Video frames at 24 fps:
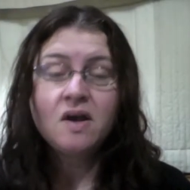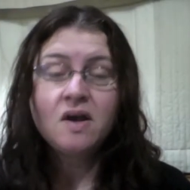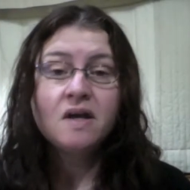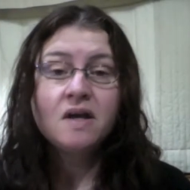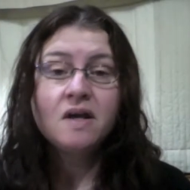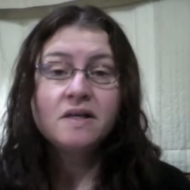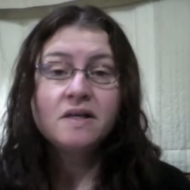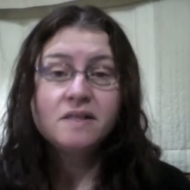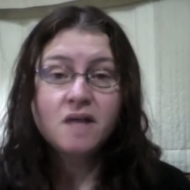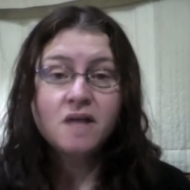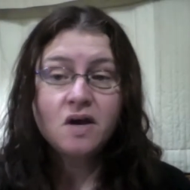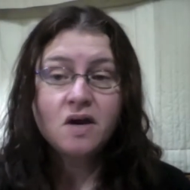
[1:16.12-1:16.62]

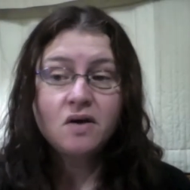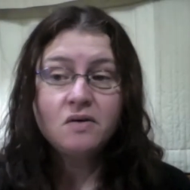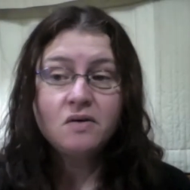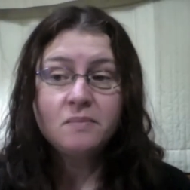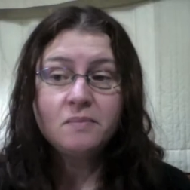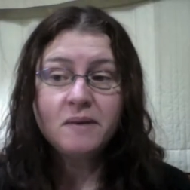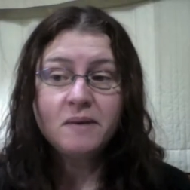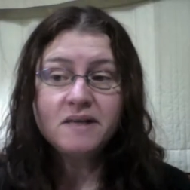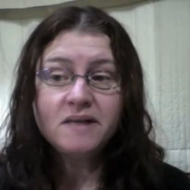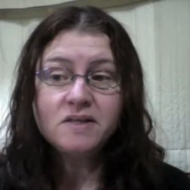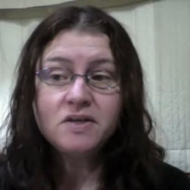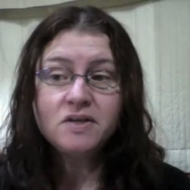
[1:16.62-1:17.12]
So,
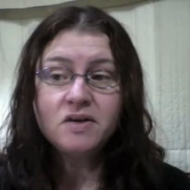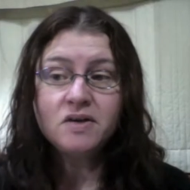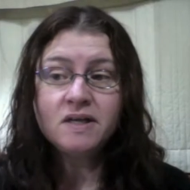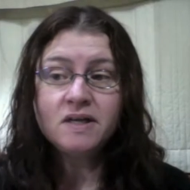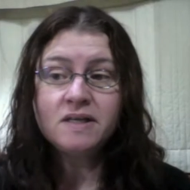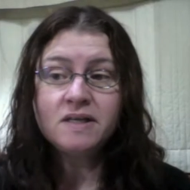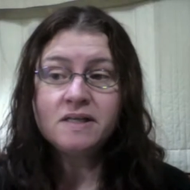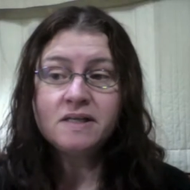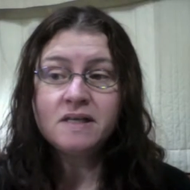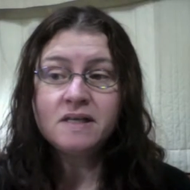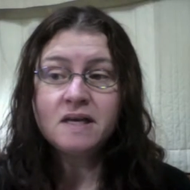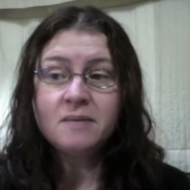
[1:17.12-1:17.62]
my
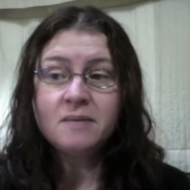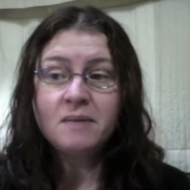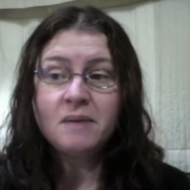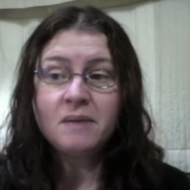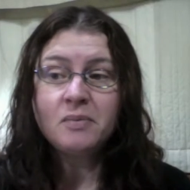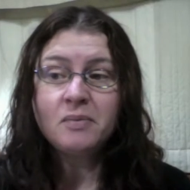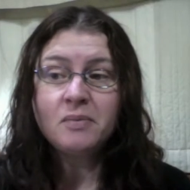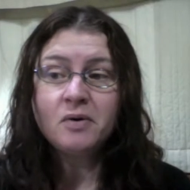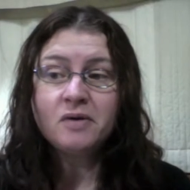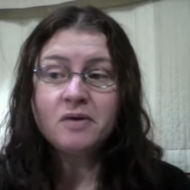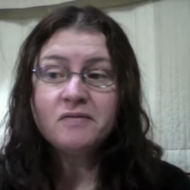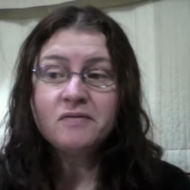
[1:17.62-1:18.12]
students in my
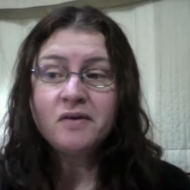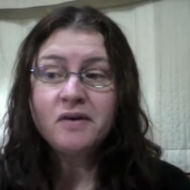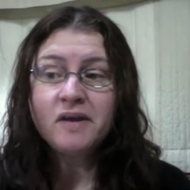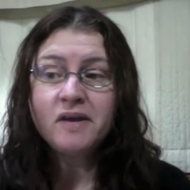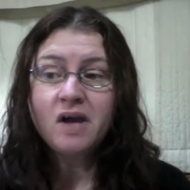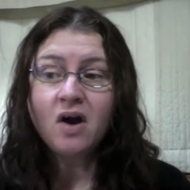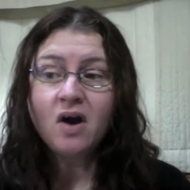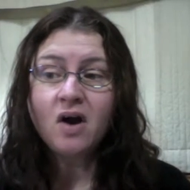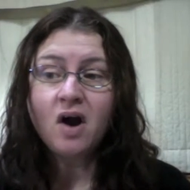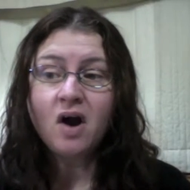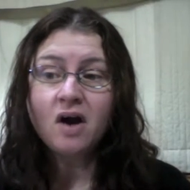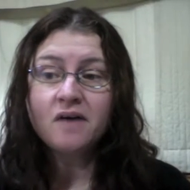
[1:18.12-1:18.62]

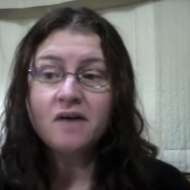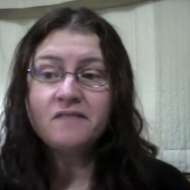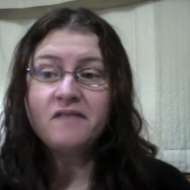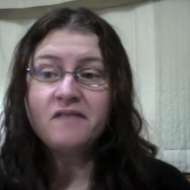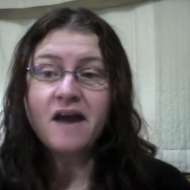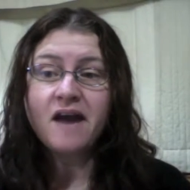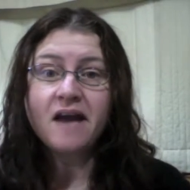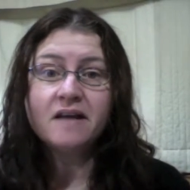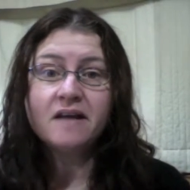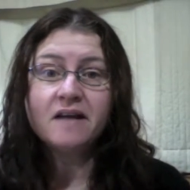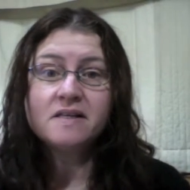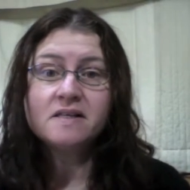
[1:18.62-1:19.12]
portfolio are,
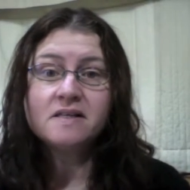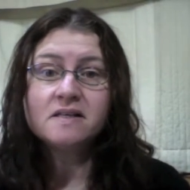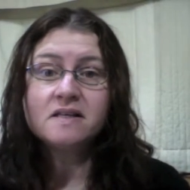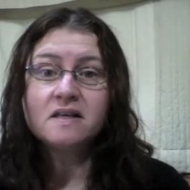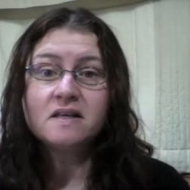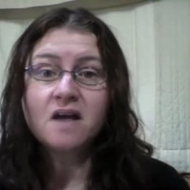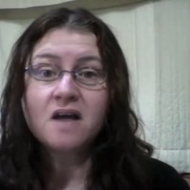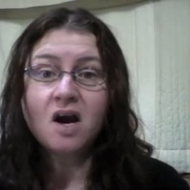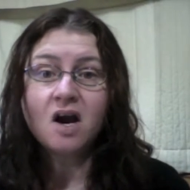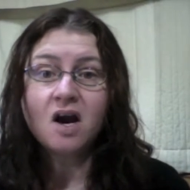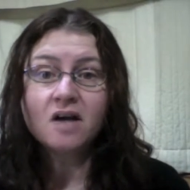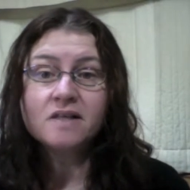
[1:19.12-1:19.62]
facts,
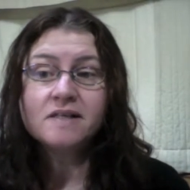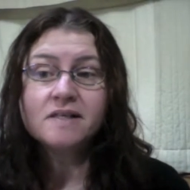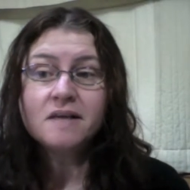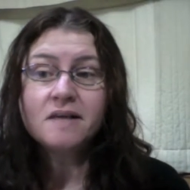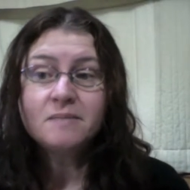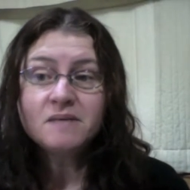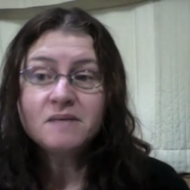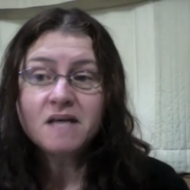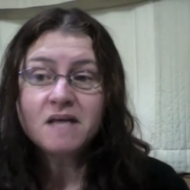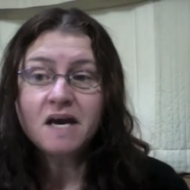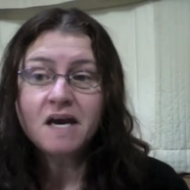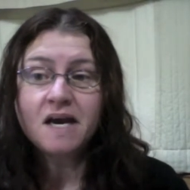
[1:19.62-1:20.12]
are
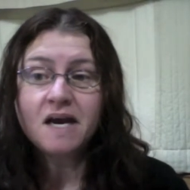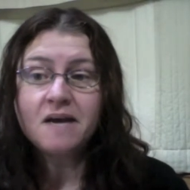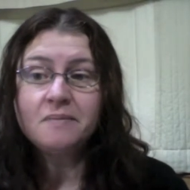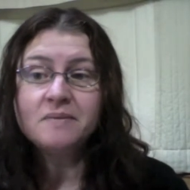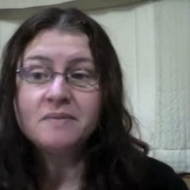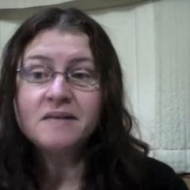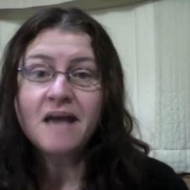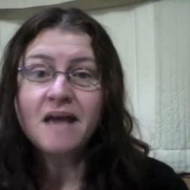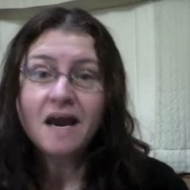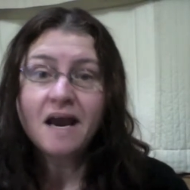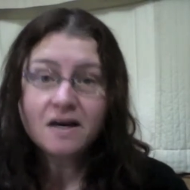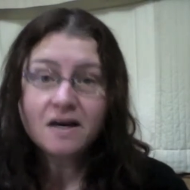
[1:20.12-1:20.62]

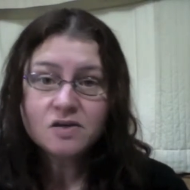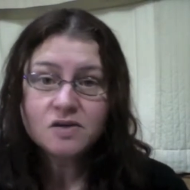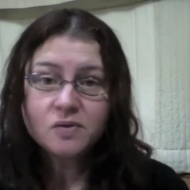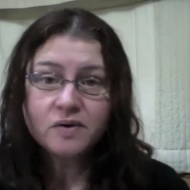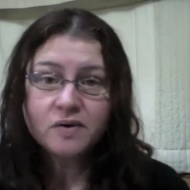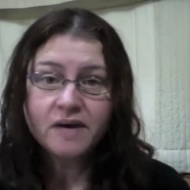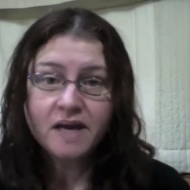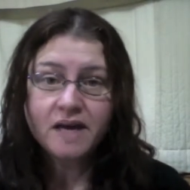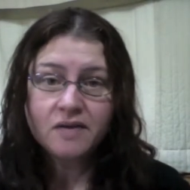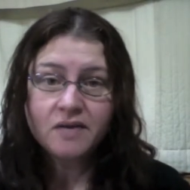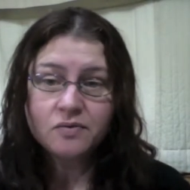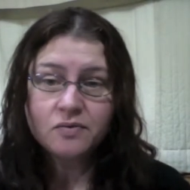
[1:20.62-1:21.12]
sometimes actual
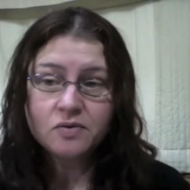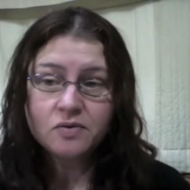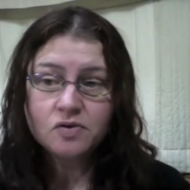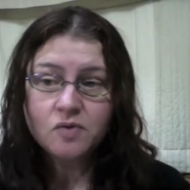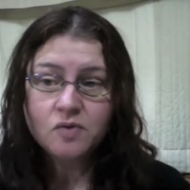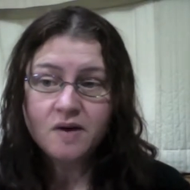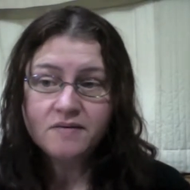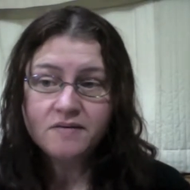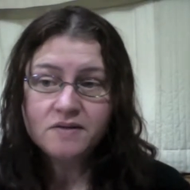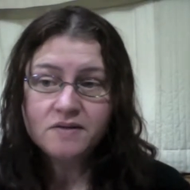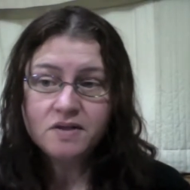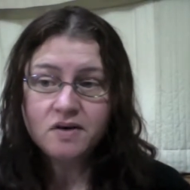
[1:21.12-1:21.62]
K through
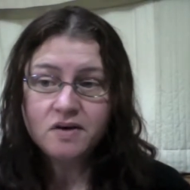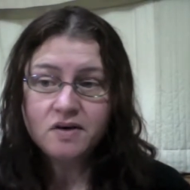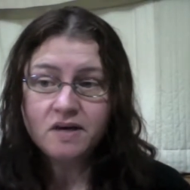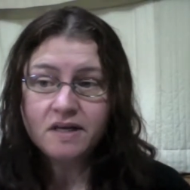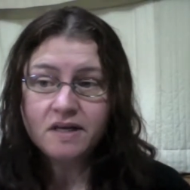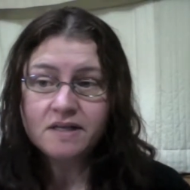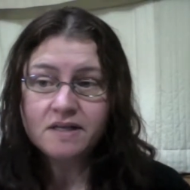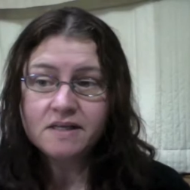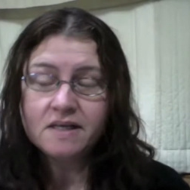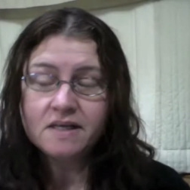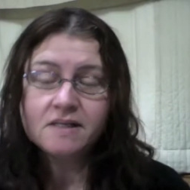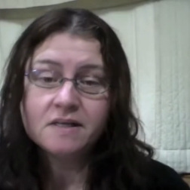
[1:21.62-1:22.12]
12
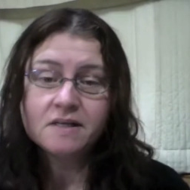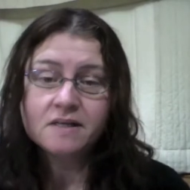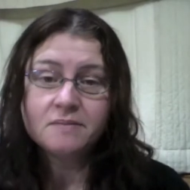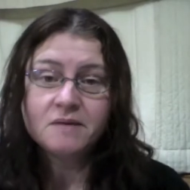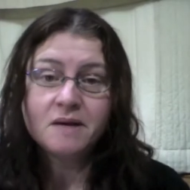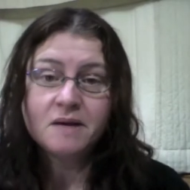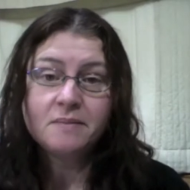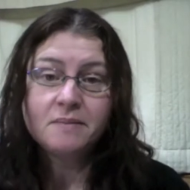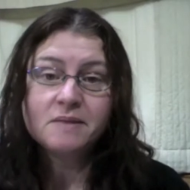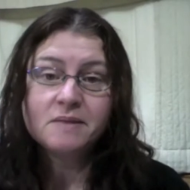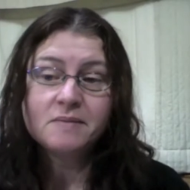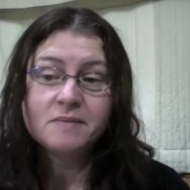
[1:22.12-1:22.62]
students and
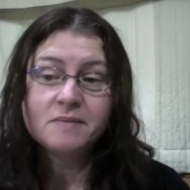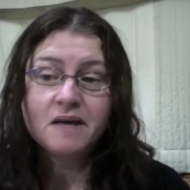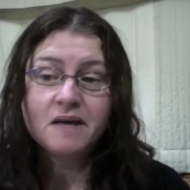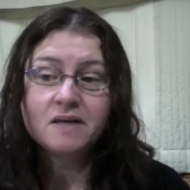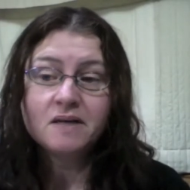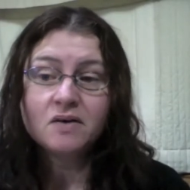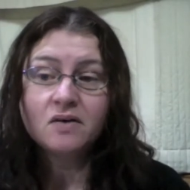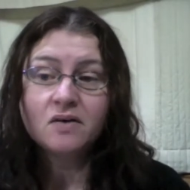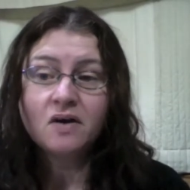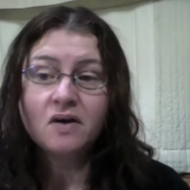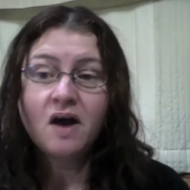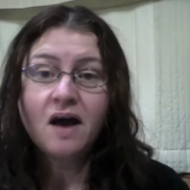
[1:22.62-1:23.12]
sometimes my
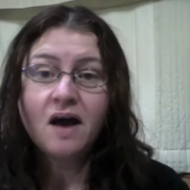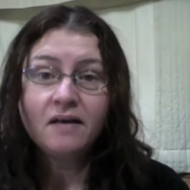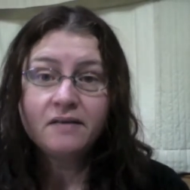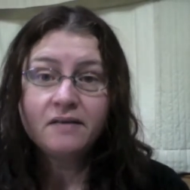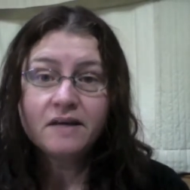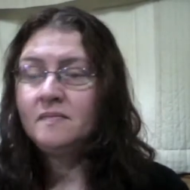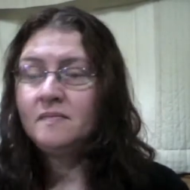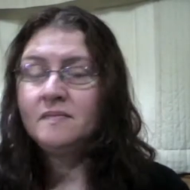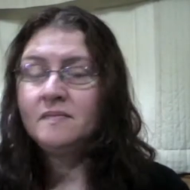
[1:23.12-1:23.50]
adult colleagues.